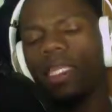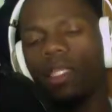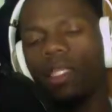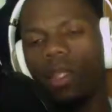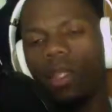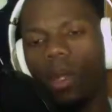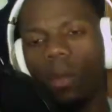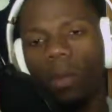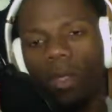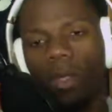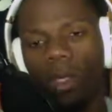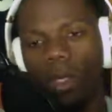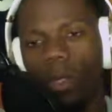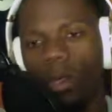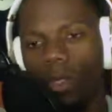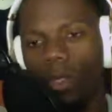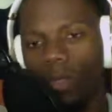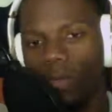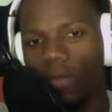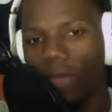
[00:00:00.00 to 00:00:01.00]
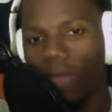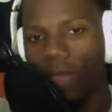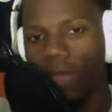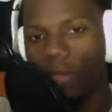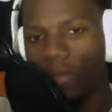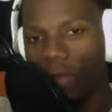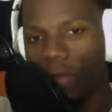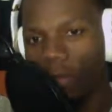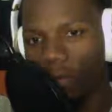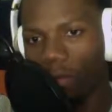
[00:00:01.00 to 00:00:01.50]
normally go in the
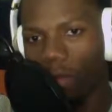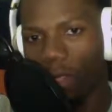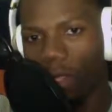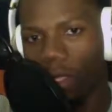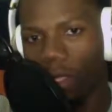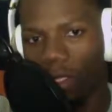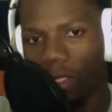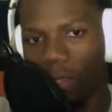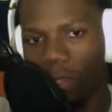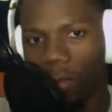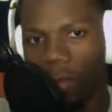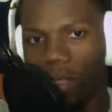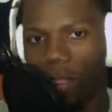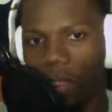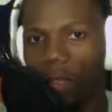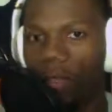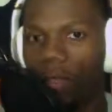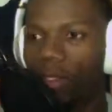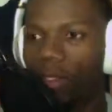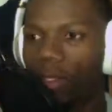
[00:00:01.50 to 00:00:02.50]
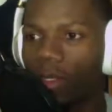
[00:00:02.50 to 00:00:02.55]
favor of Brady and the Patriots.